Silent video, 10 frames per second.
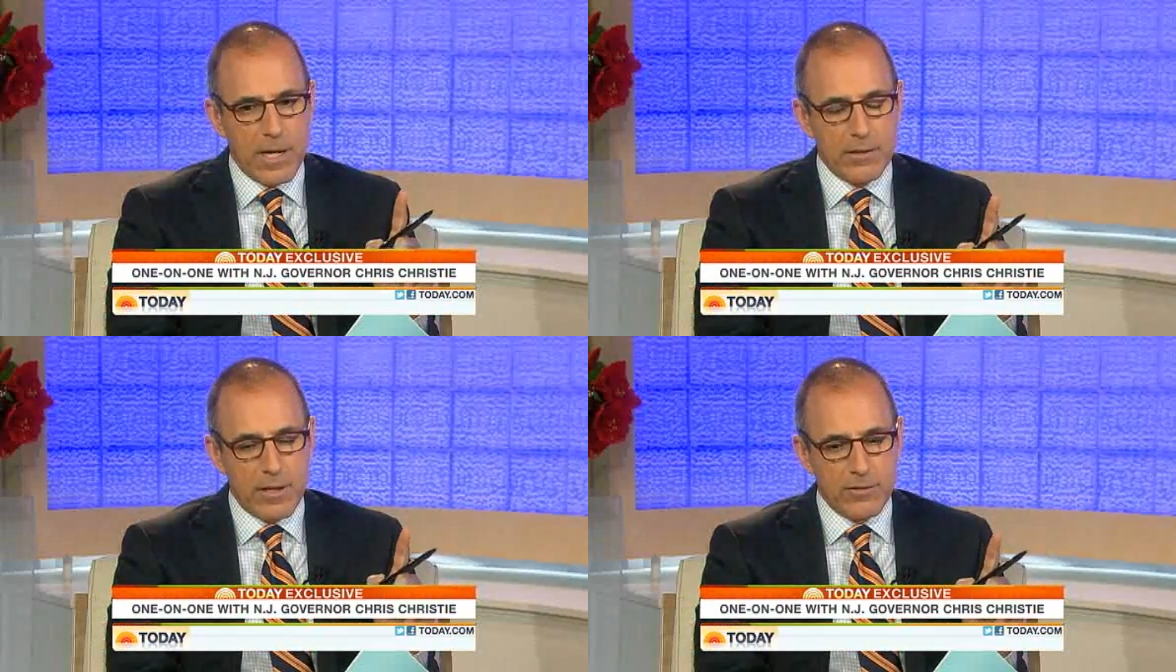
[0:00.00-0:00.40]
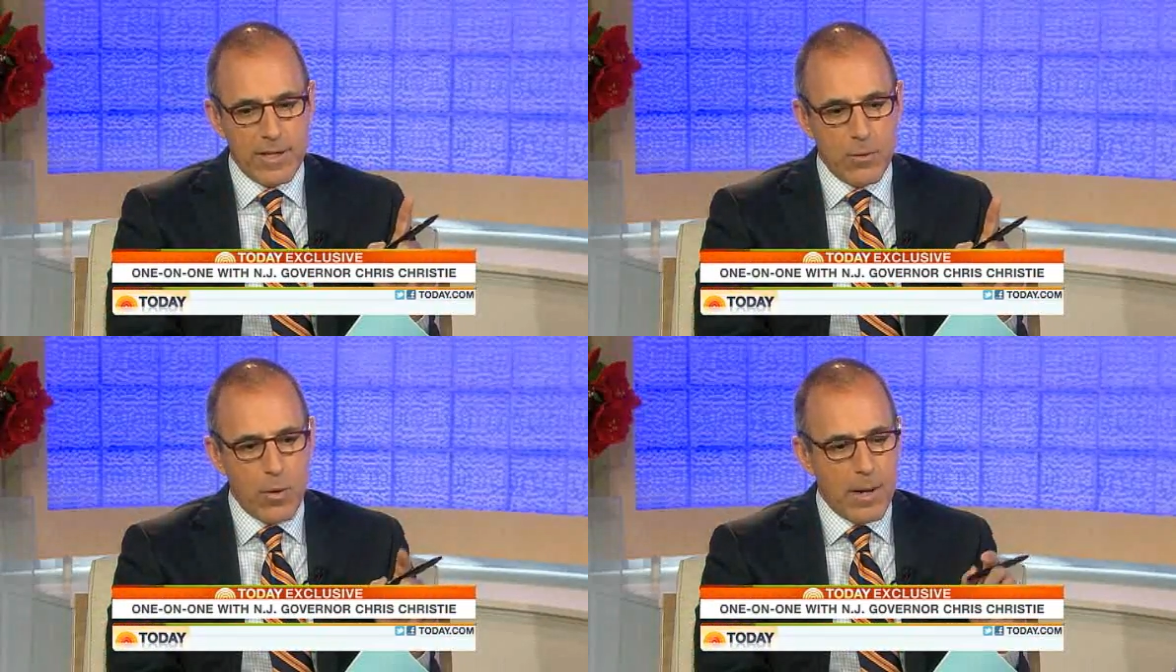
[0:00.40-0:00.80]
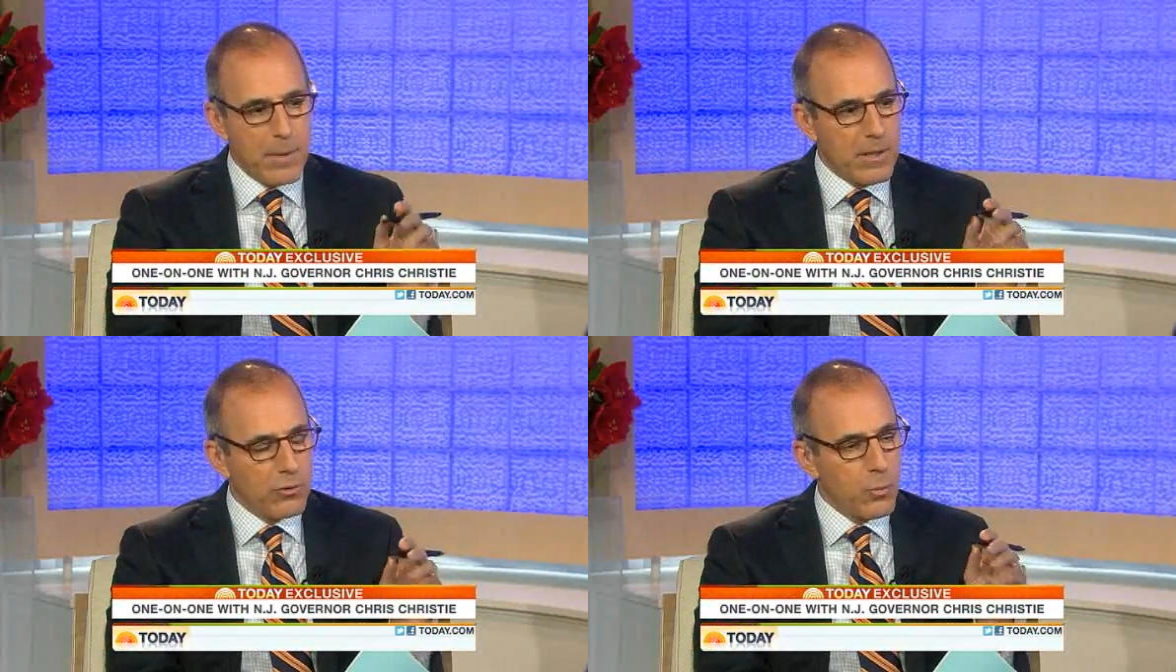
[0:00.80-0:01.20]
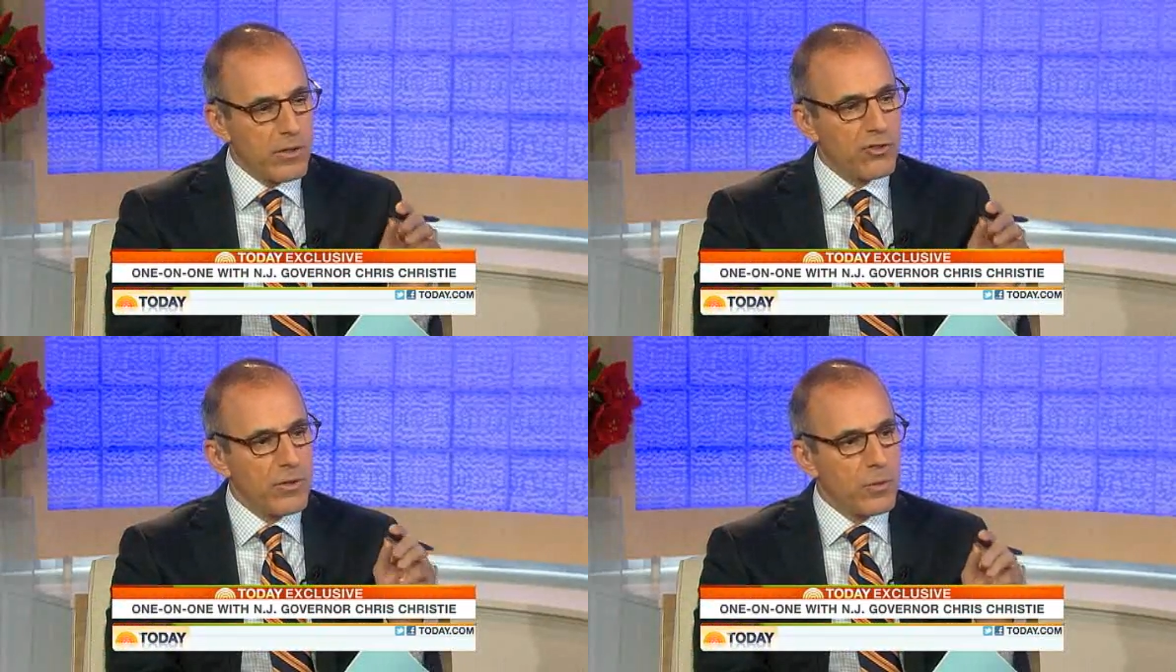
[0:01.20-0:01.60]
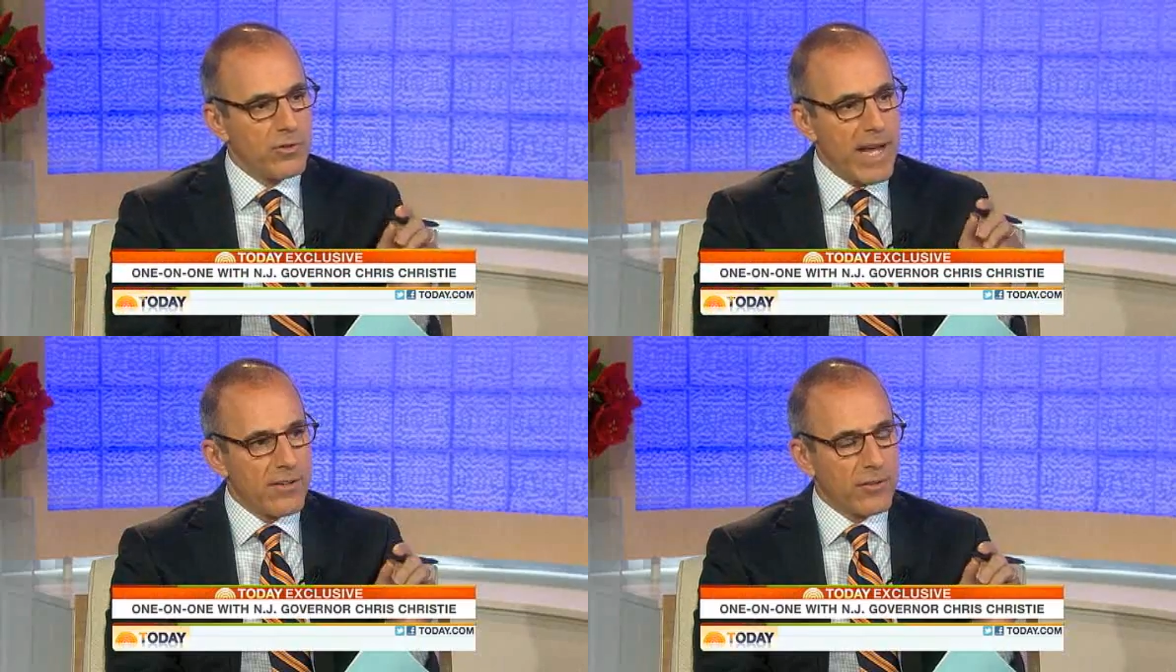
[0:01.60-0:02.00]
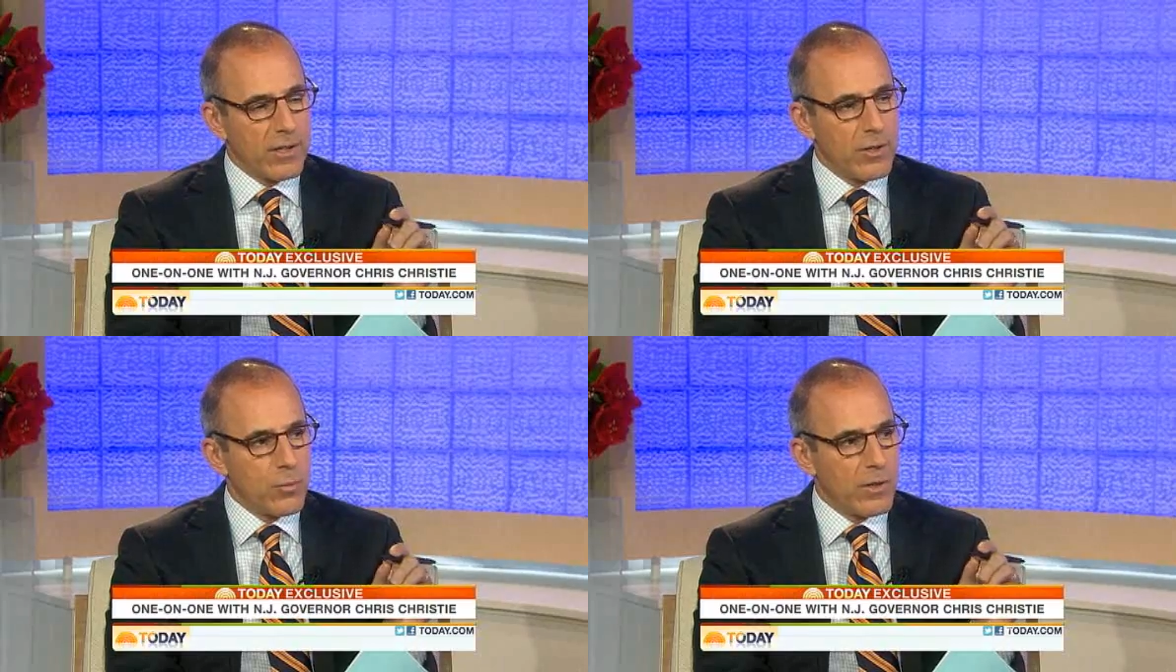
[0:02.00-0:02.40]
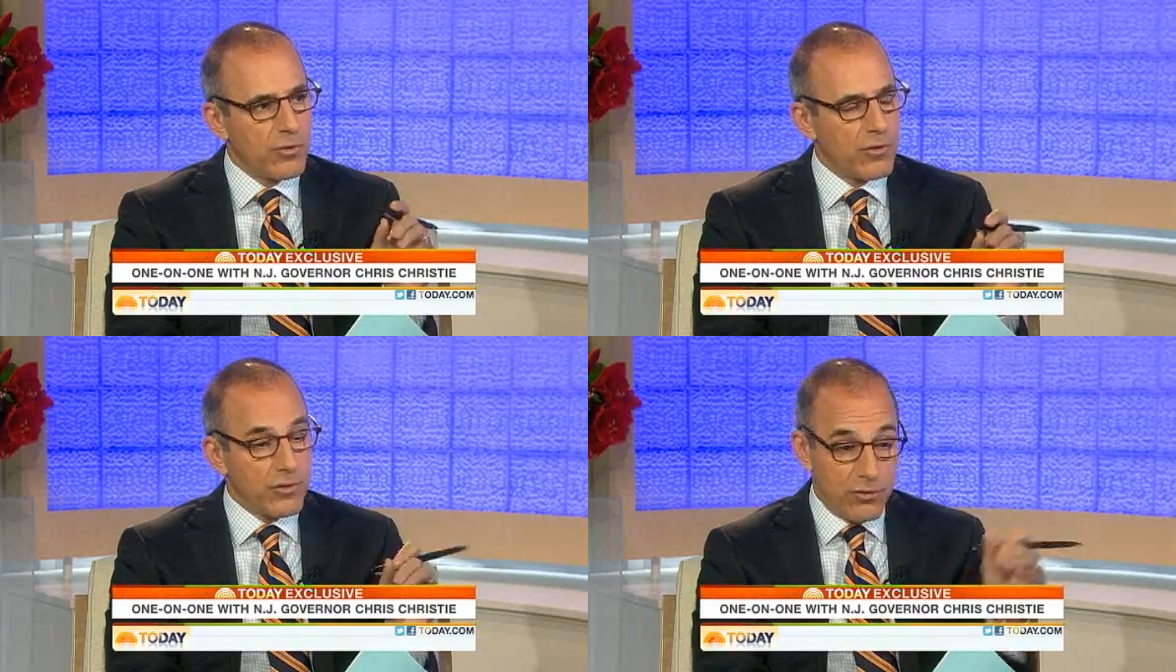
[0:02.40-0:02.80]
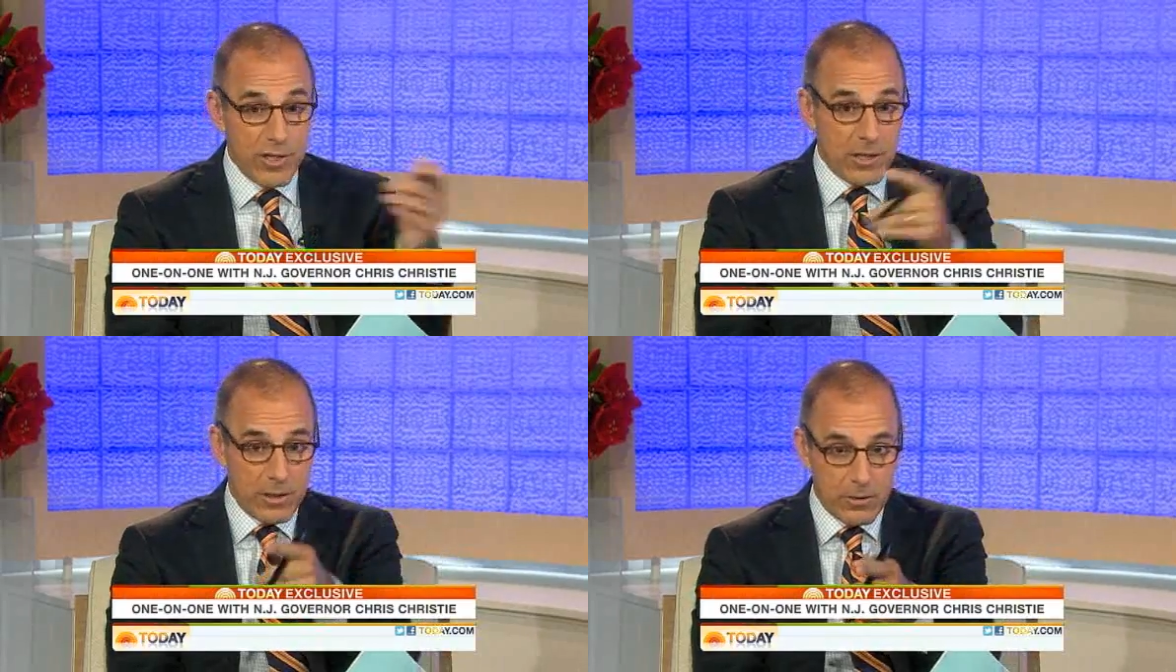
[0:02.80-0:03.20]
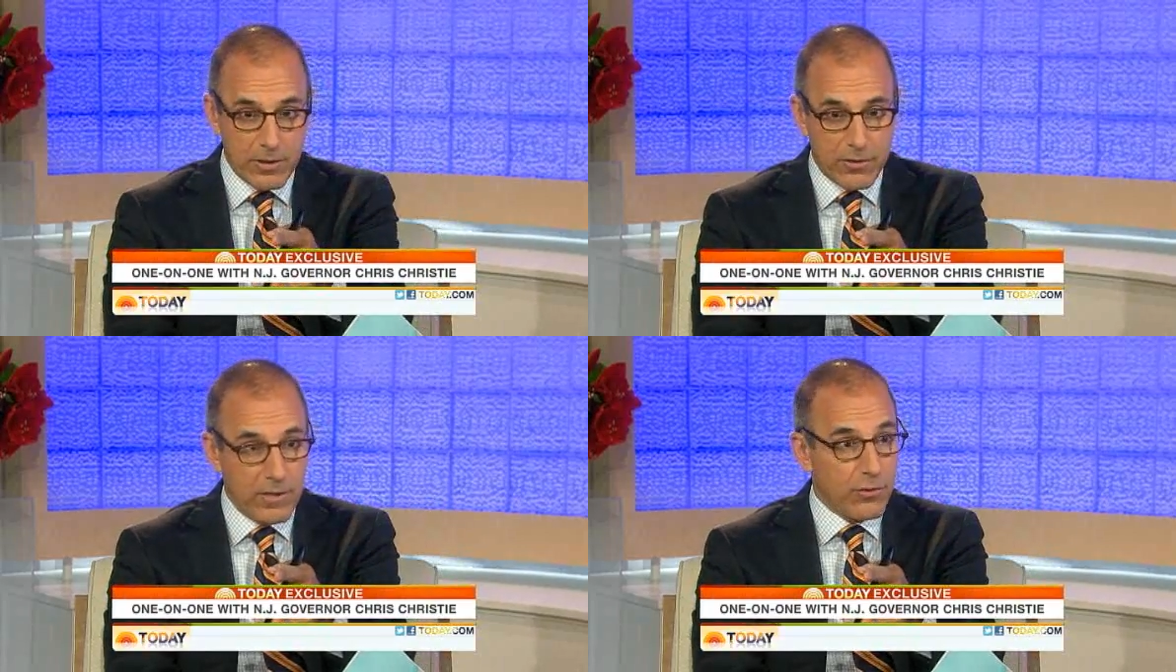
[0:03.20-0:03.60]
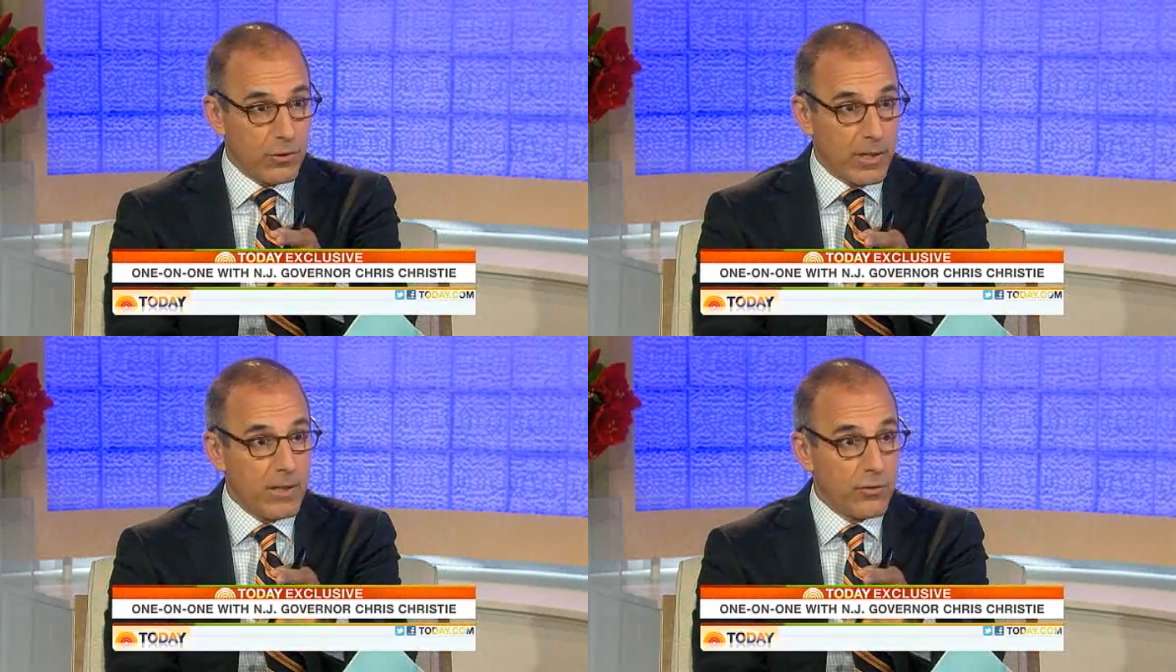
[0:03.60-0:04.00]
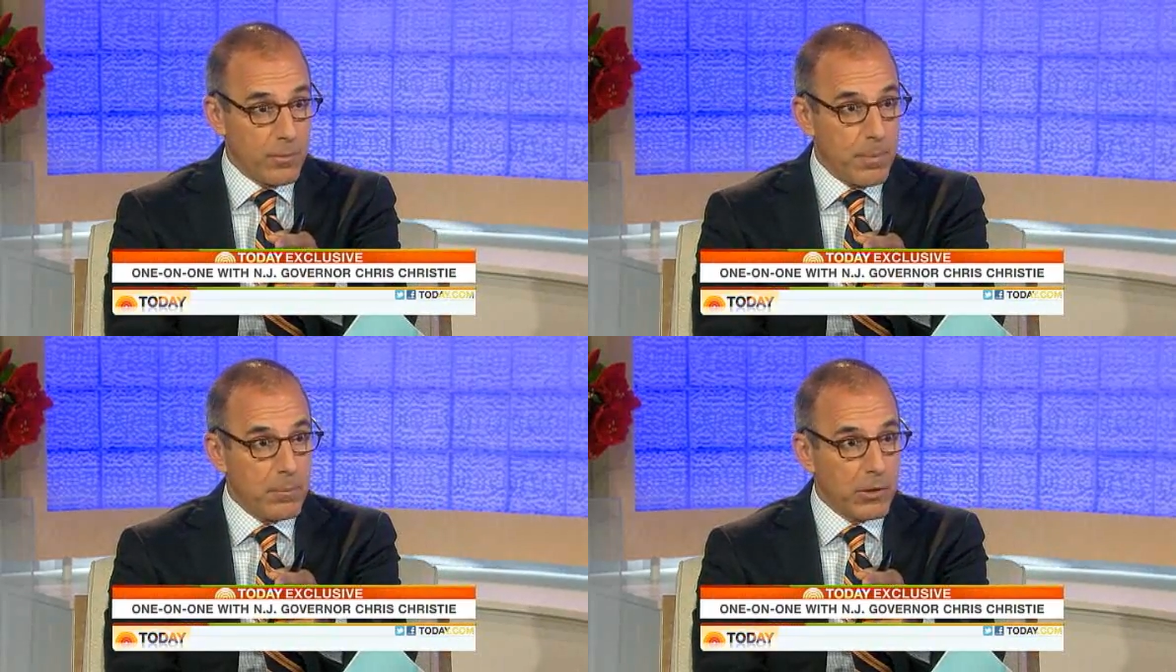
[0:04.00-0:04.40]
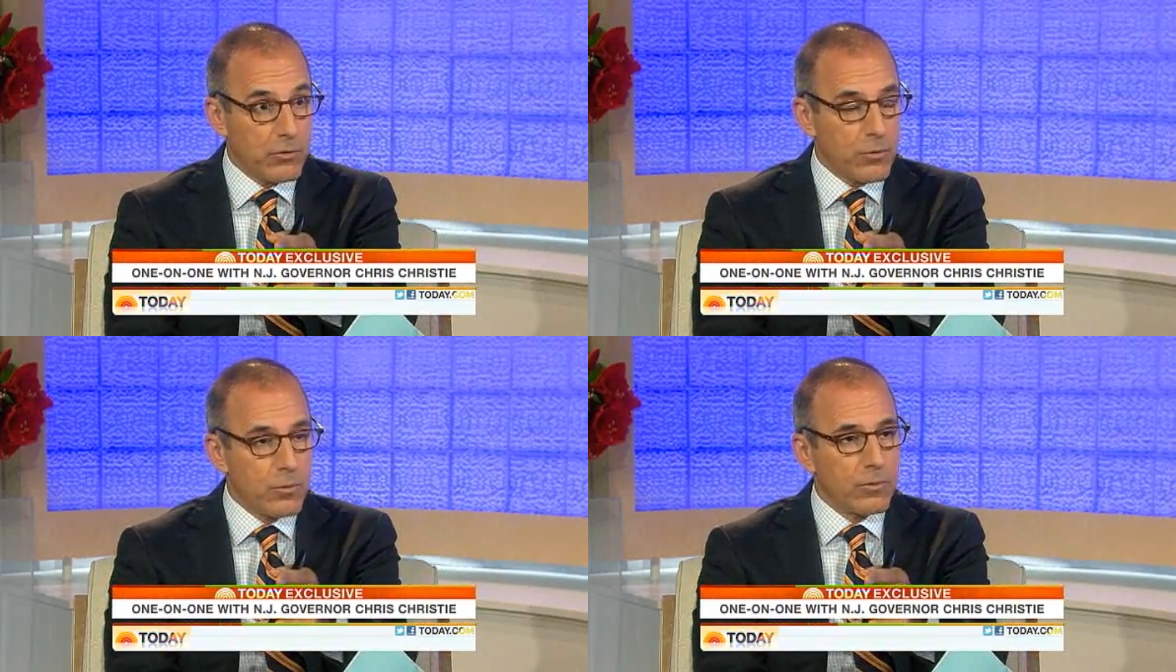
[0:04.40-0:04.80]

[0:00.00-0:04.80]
I'll tell you why. Because what she was asking you was, she clearly sends her kids to public schools.